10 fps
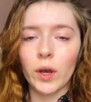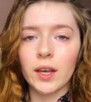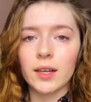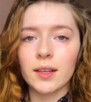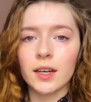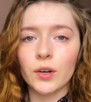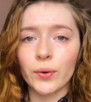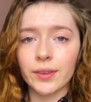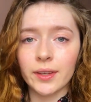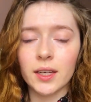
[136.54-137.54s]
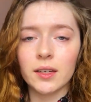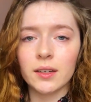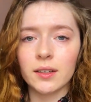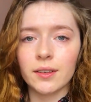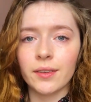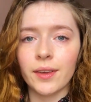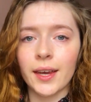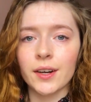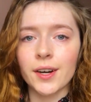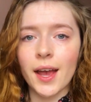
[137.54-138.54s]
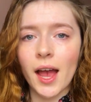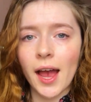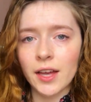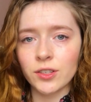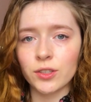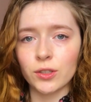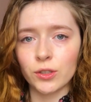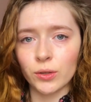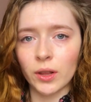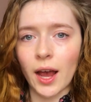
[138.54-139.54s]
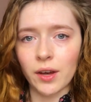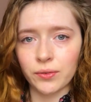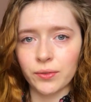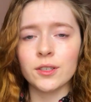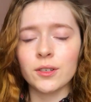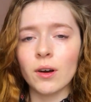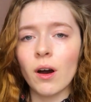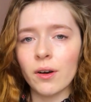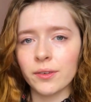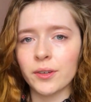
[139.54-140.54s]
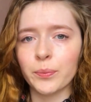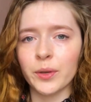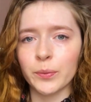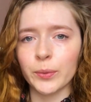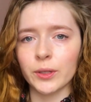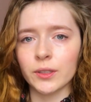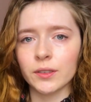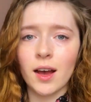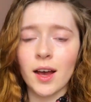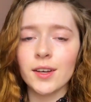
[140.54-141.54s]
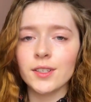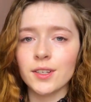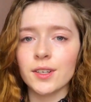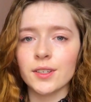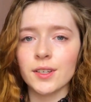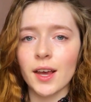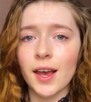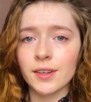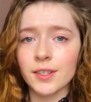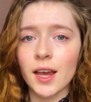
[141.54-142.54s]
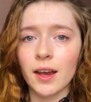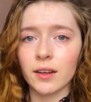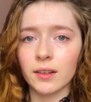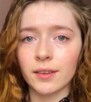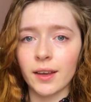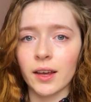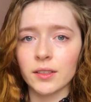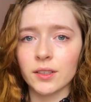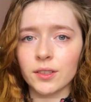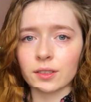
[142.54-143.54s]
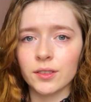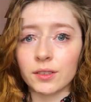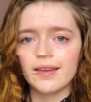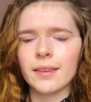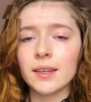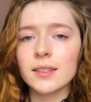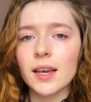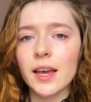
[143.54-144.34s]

will rethink their attitude to life, to other people. I did exactly that. At this